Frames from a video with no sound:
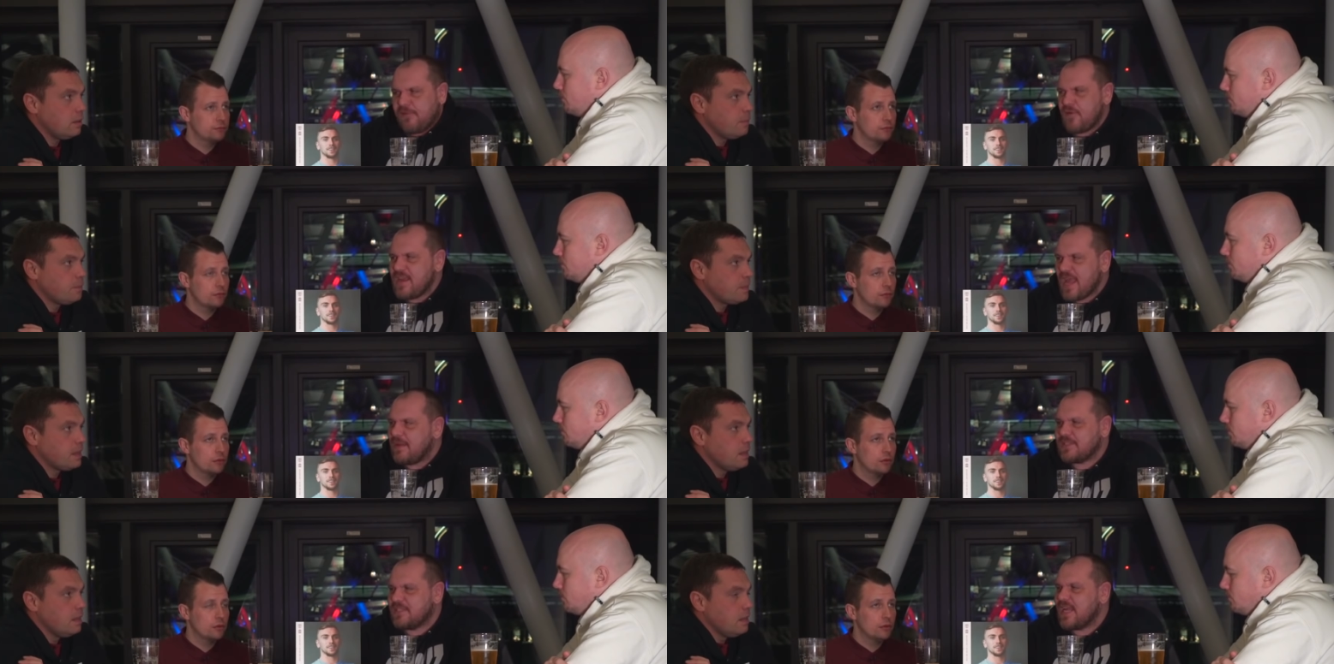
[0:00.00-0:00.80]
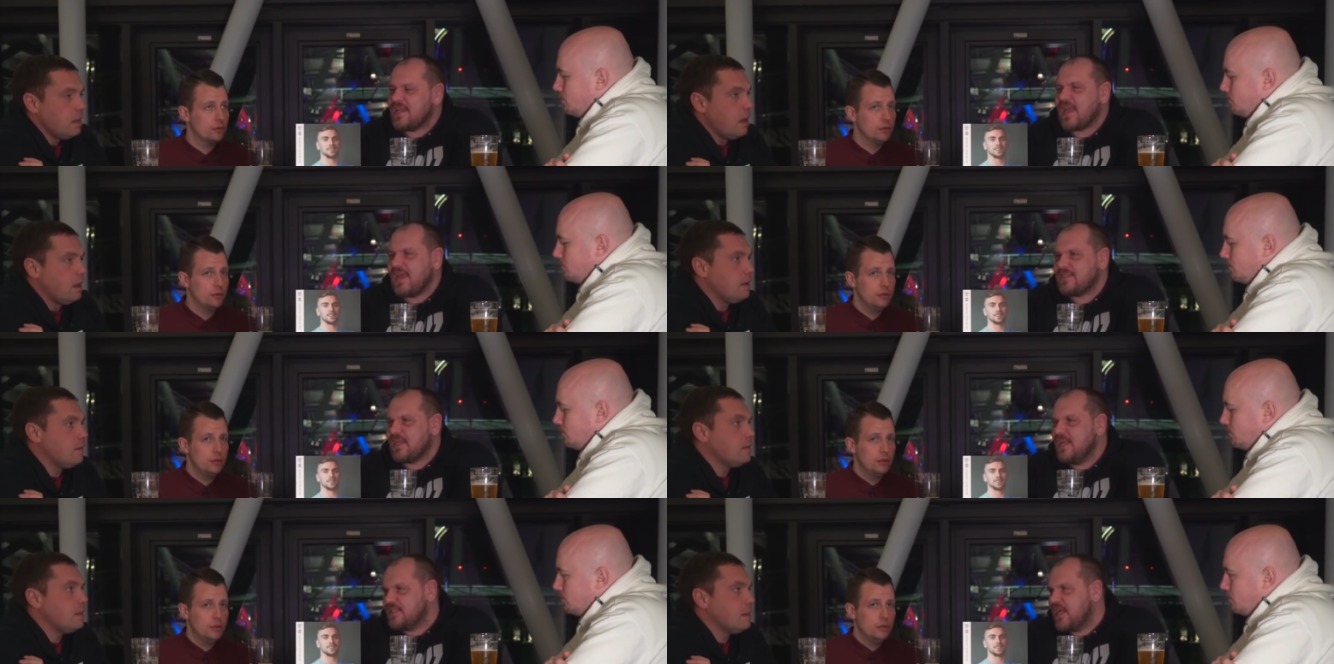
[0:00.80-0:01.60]
Speaker 1: three games in ten days.
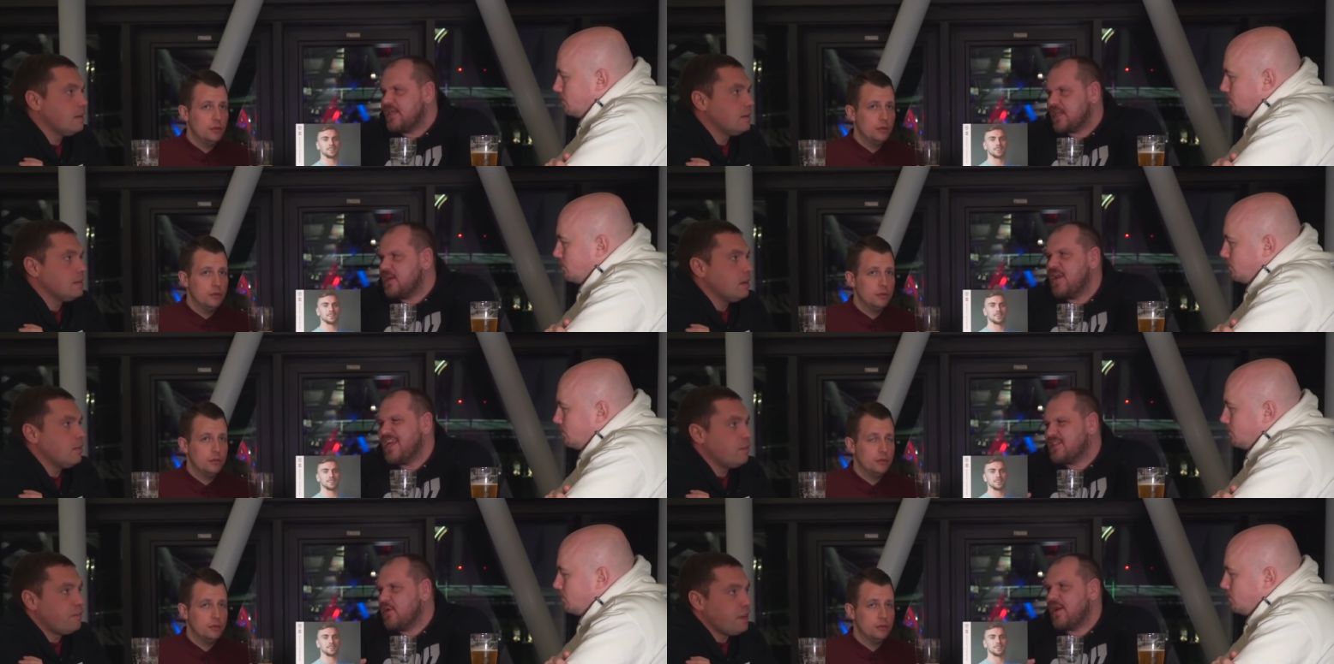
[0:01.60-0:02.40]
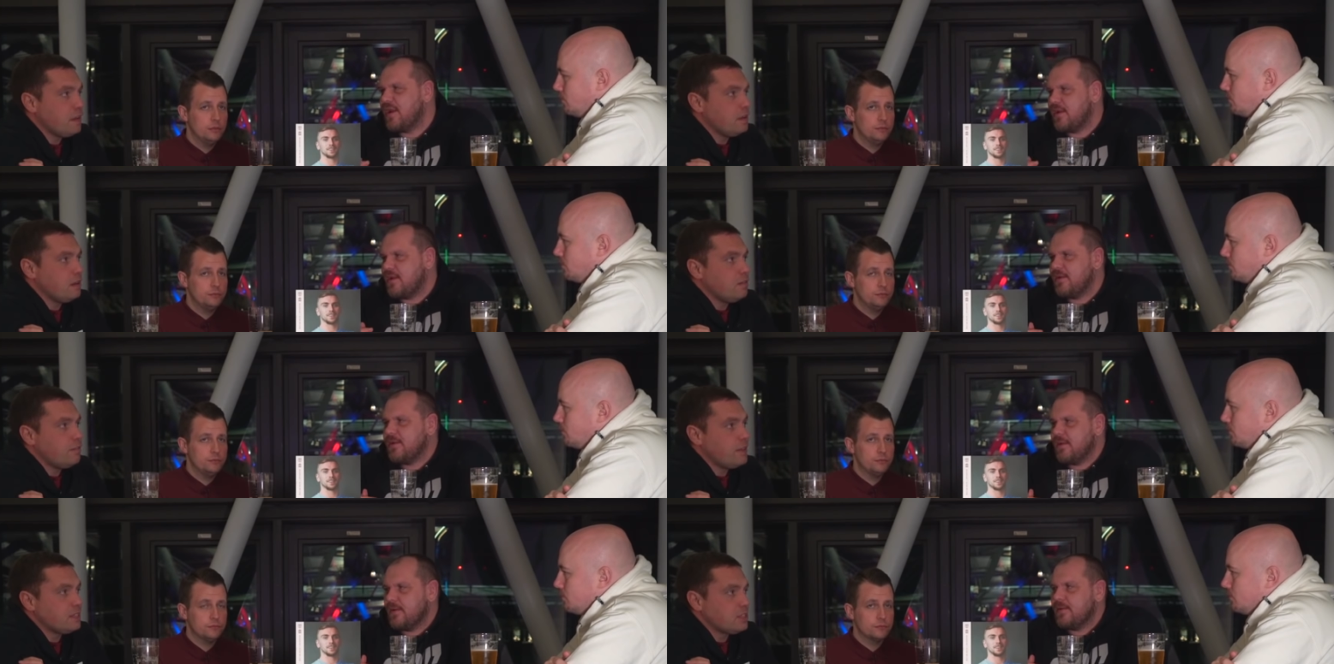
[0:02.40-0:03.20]
He's he's, a, he's looking.
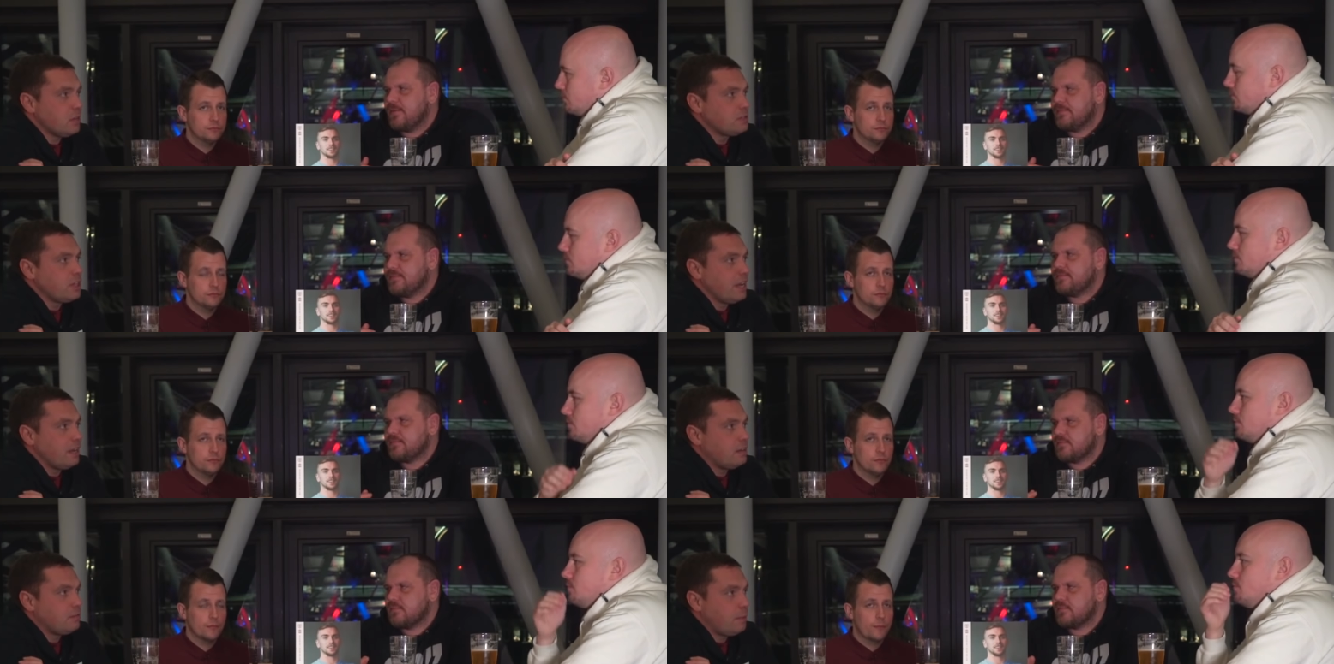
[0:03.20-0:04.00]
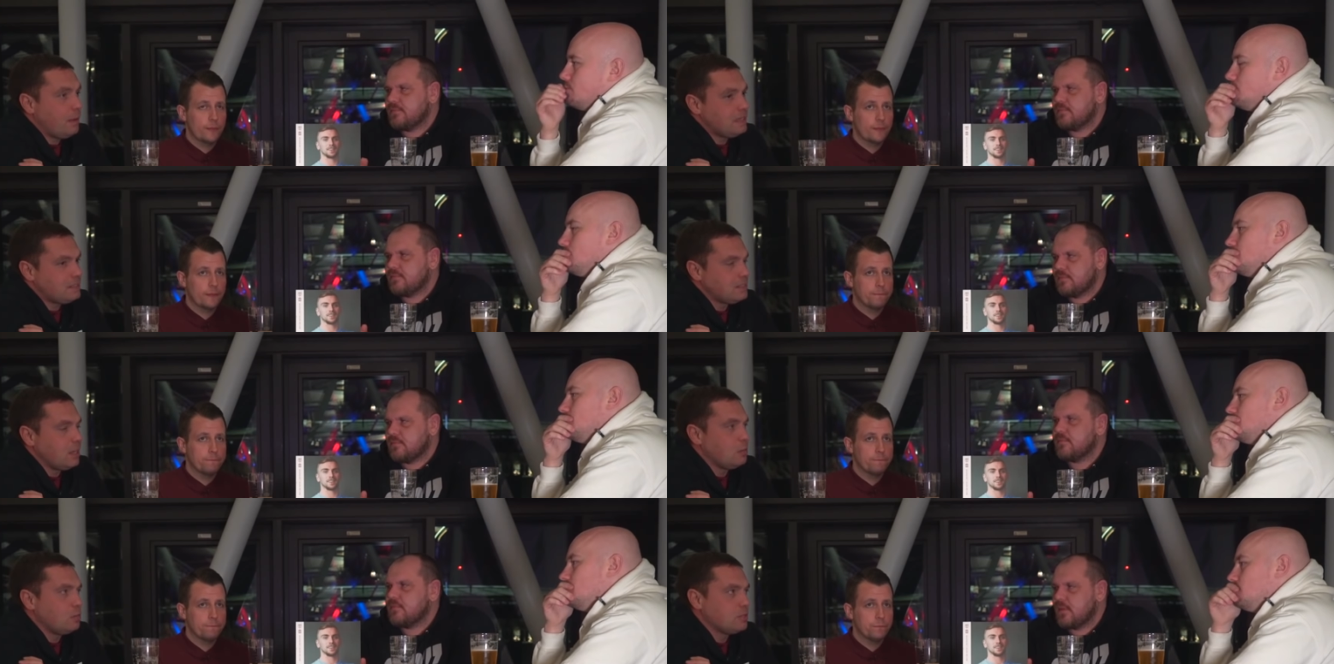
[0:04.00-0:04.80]
Fit, at, Fitz
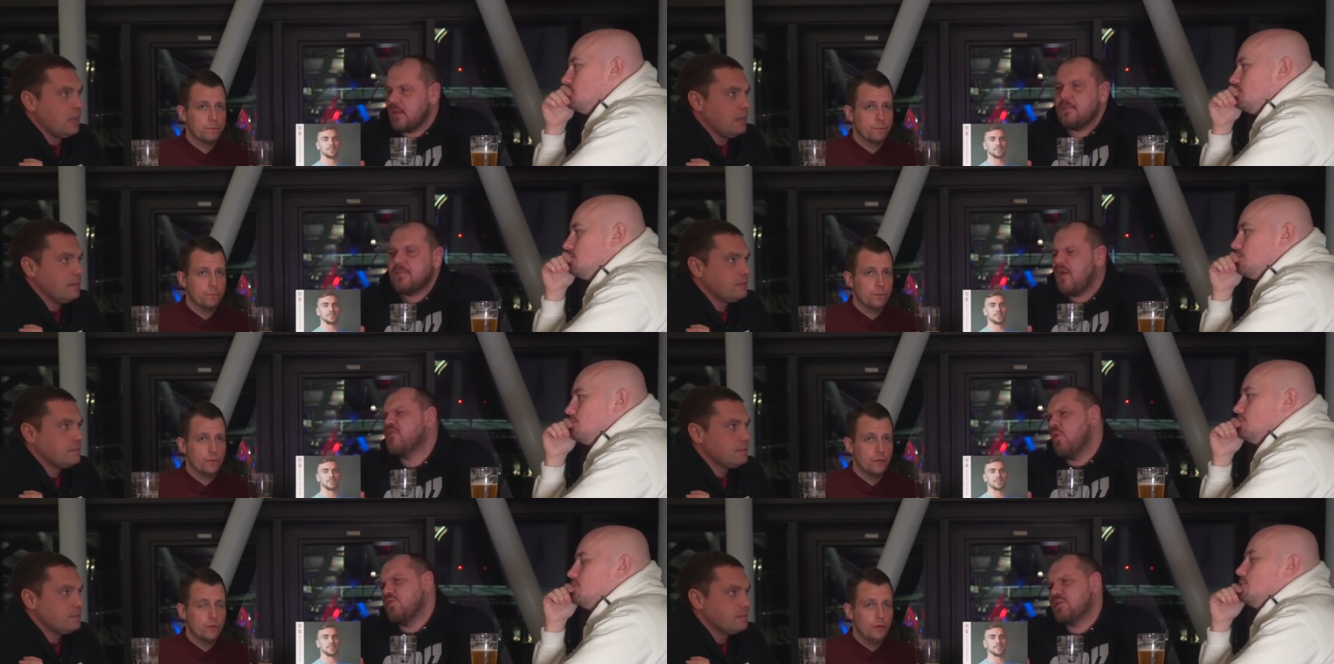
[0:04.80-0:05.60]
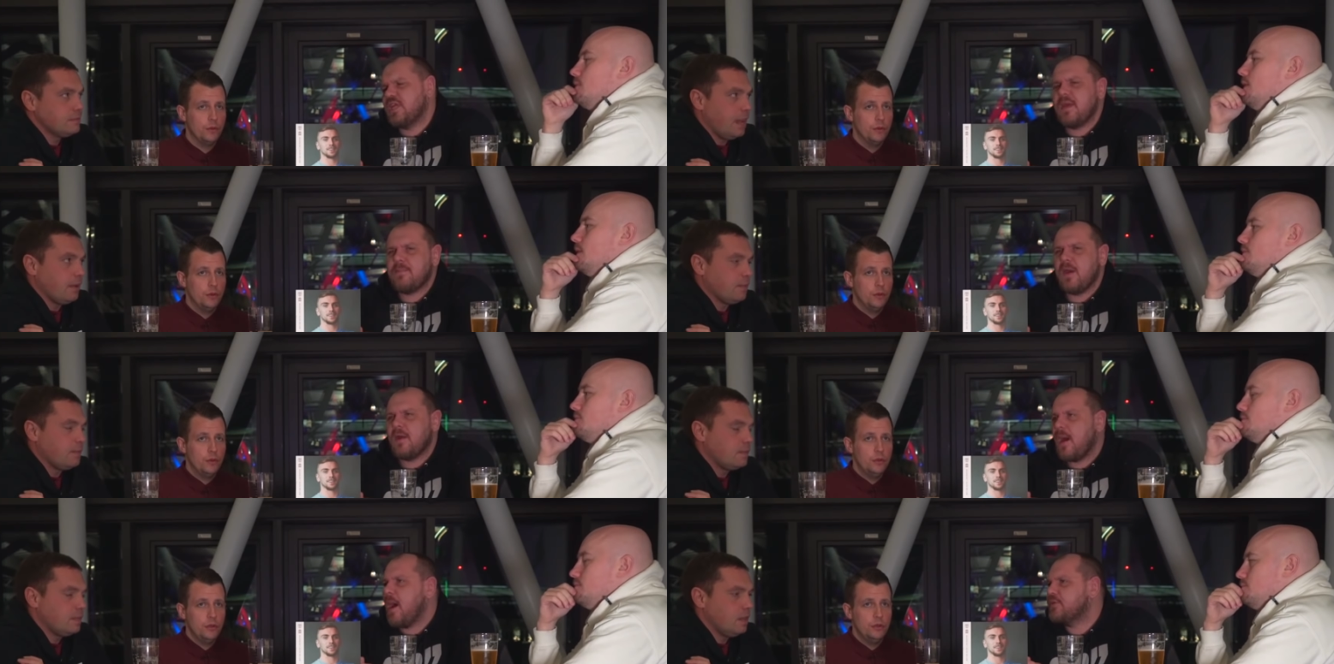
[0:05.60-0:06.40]
replaces Noble tonight. Of course, yeah, yeah.
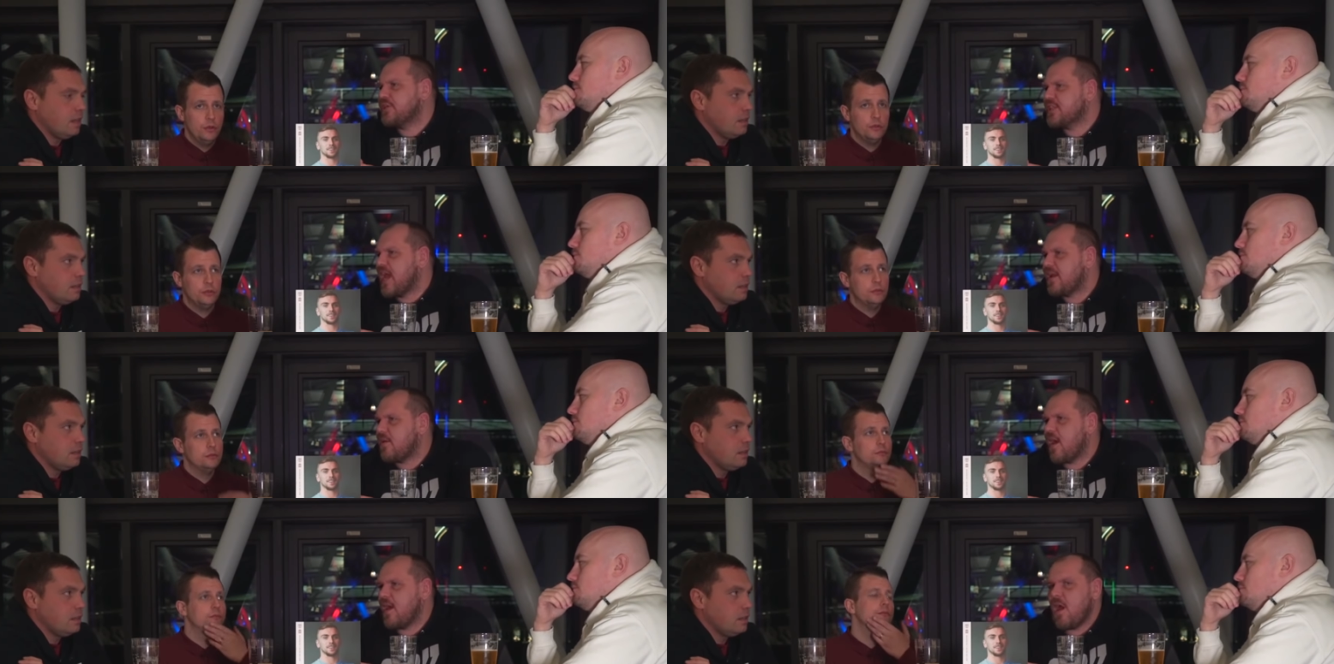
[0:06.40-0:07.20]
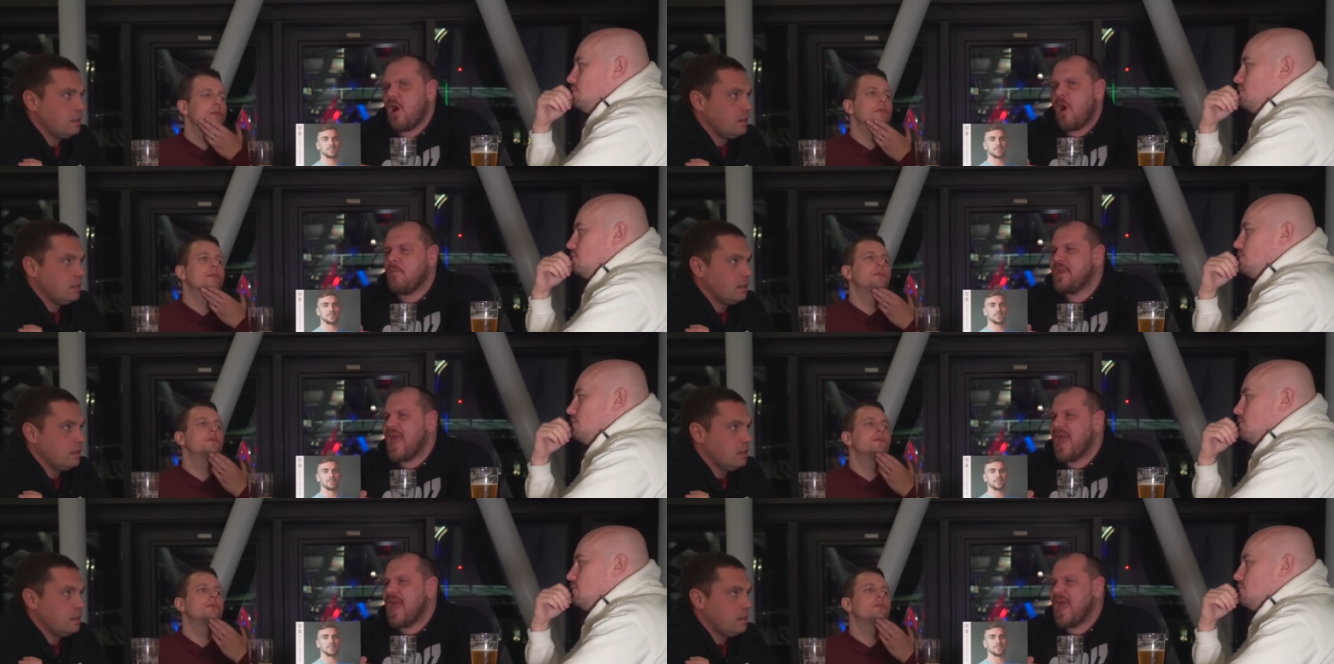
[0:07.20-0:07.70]
But I'm just saying, like I'll